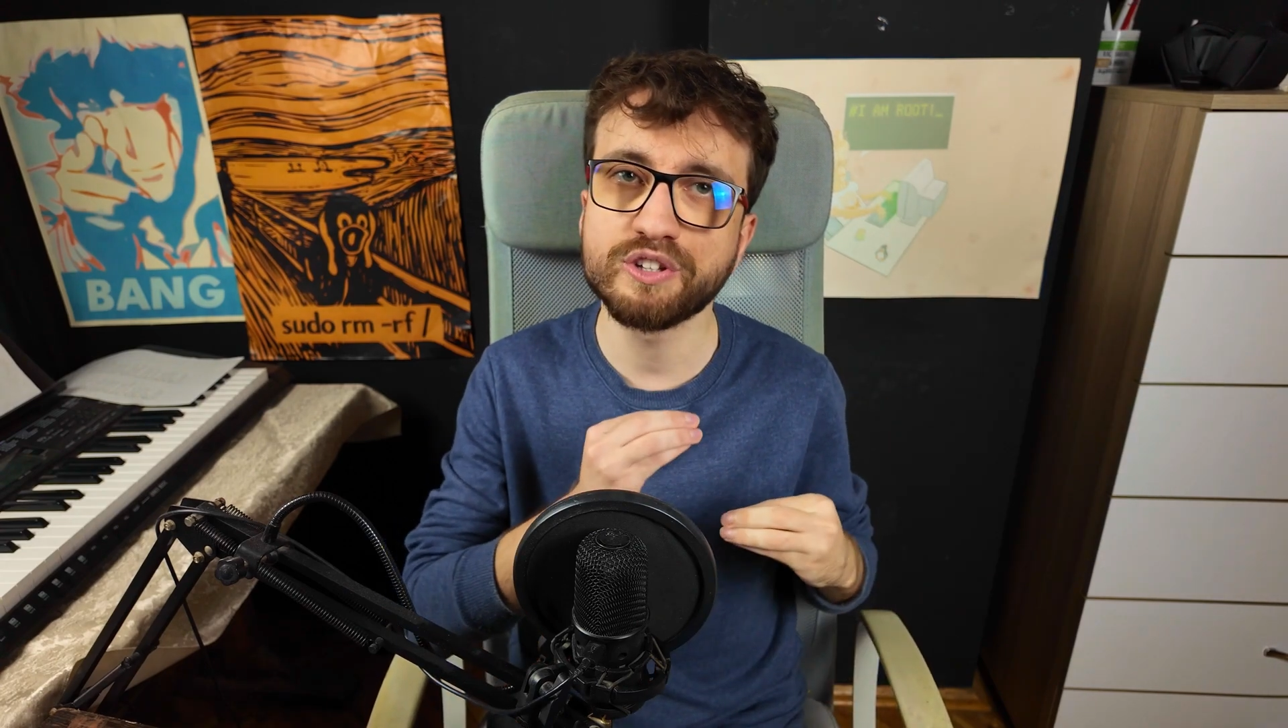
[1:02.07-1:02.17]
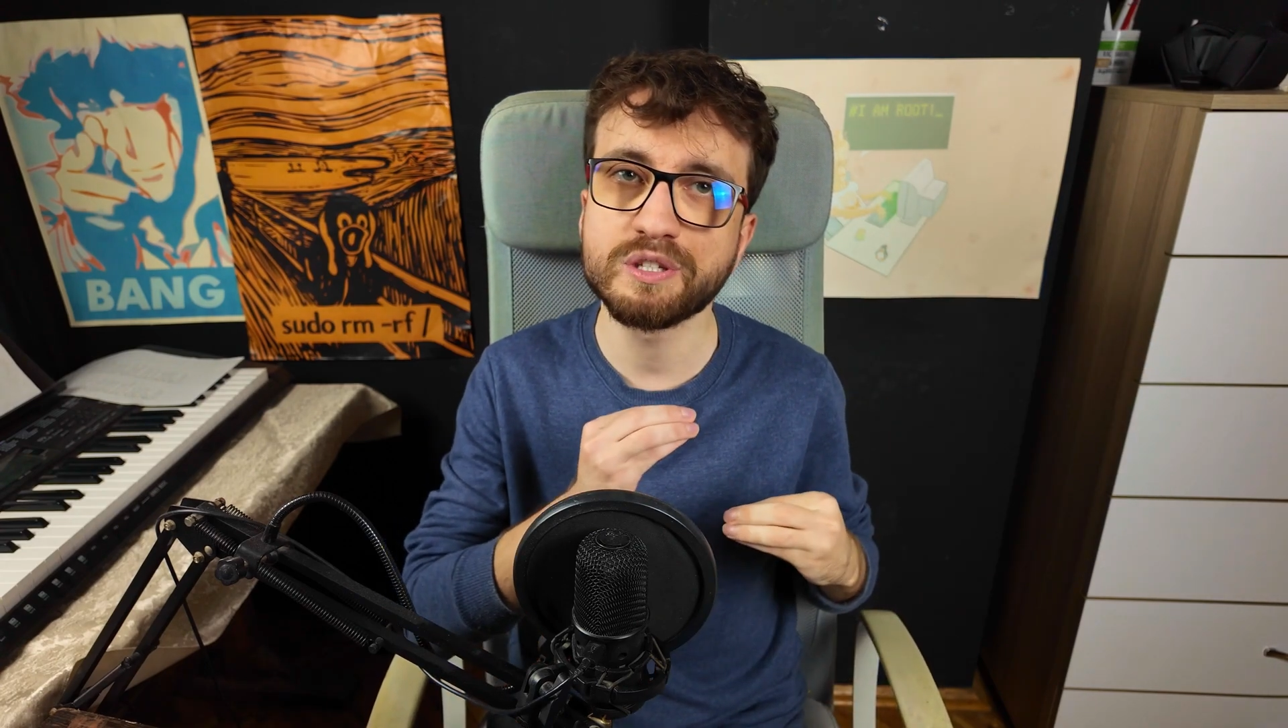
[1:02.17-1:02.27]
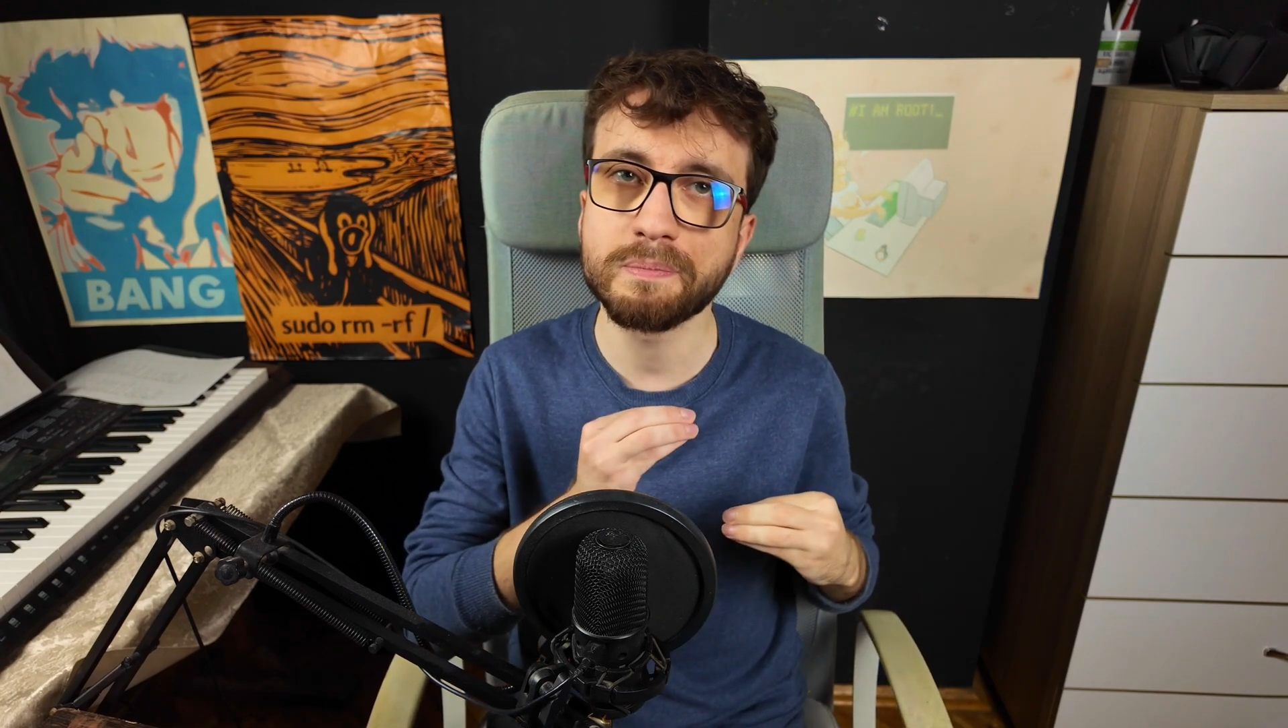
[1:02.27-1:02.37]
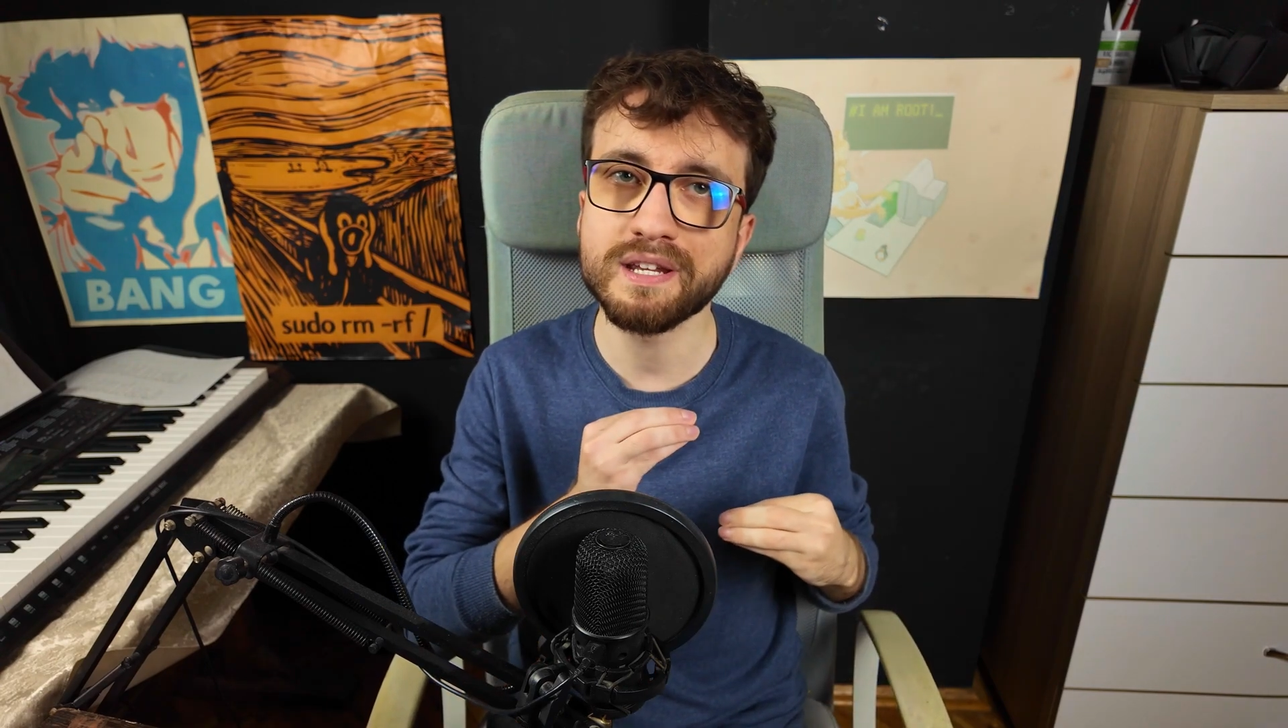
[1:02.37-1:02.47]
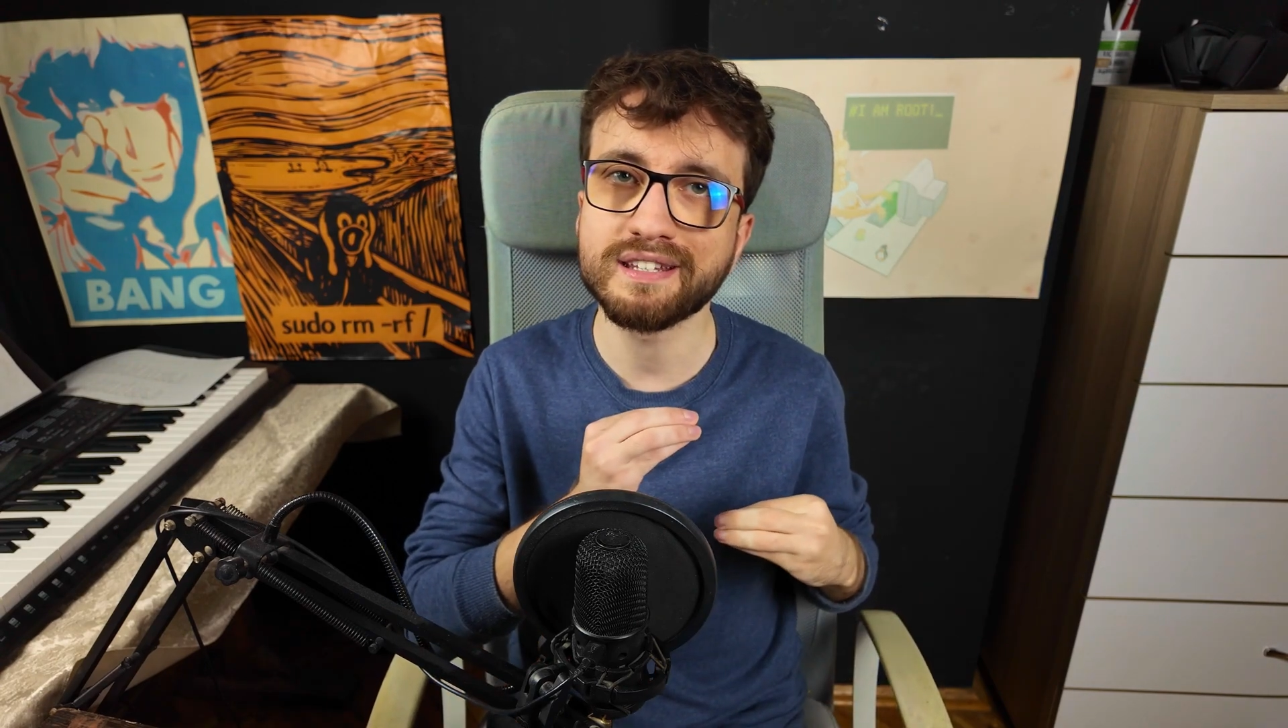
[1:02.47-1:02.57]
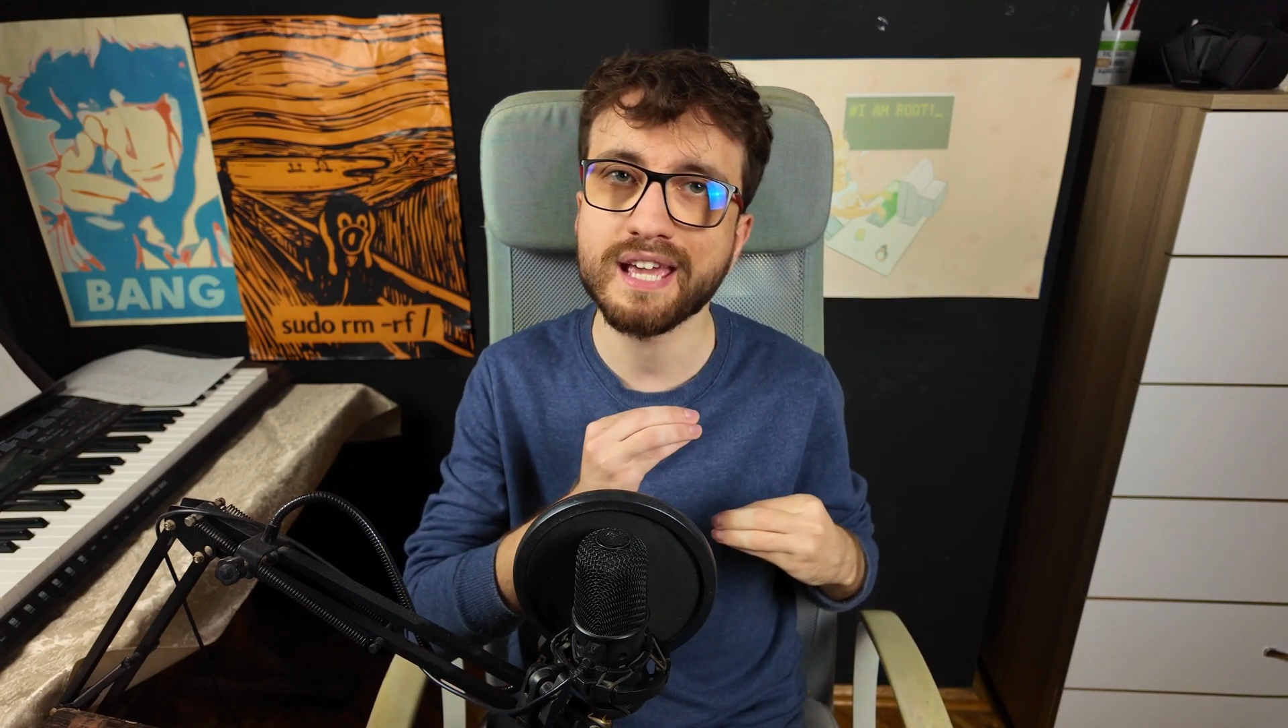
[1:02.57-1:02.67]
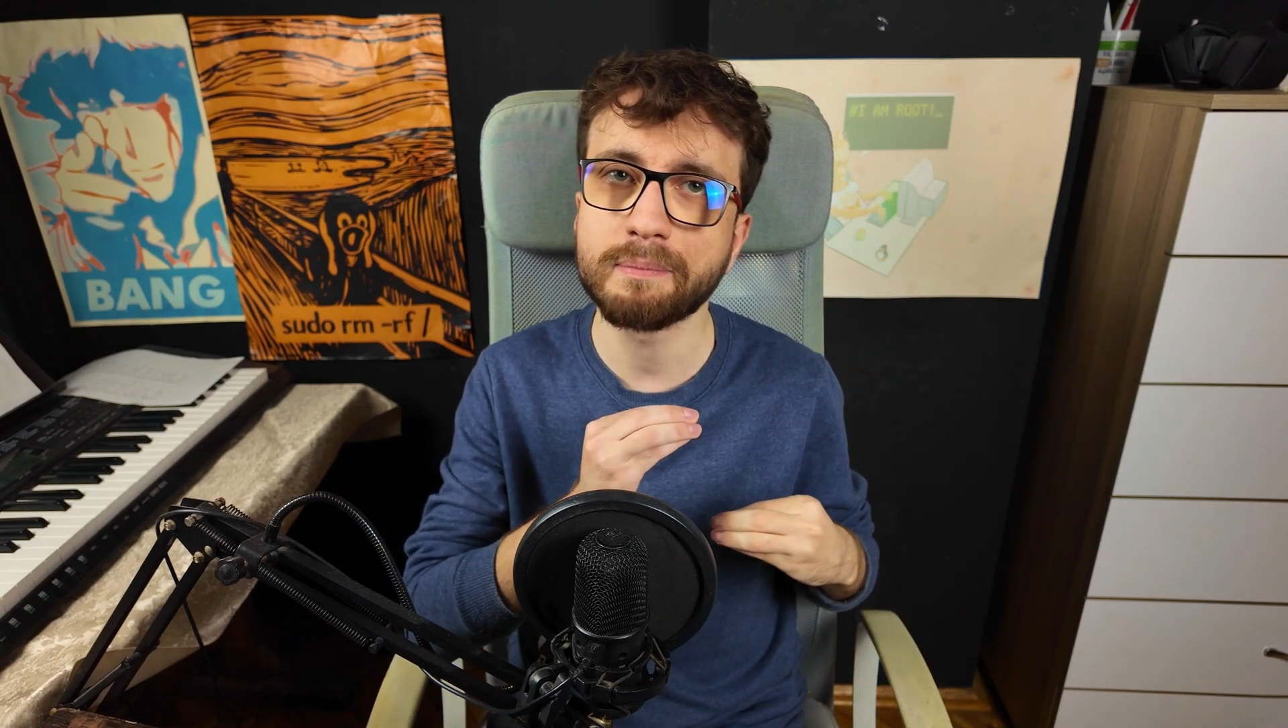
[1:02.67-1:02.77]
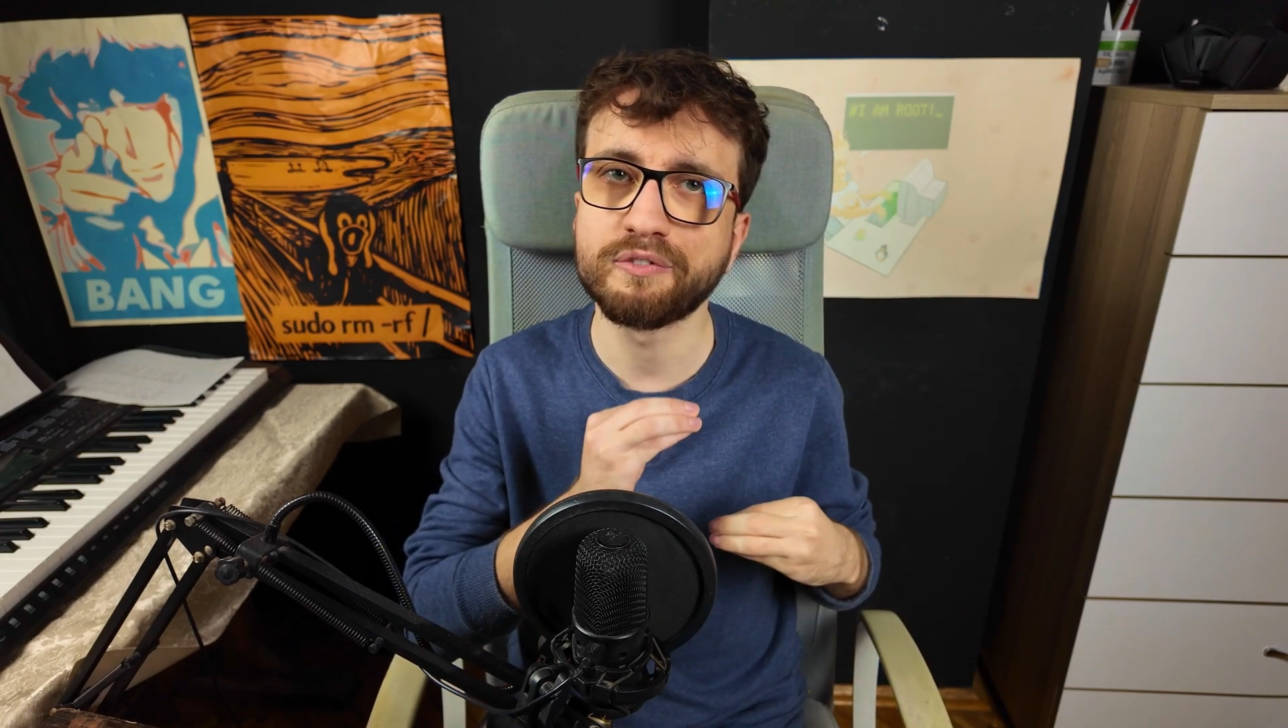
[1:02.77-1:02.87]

speed kept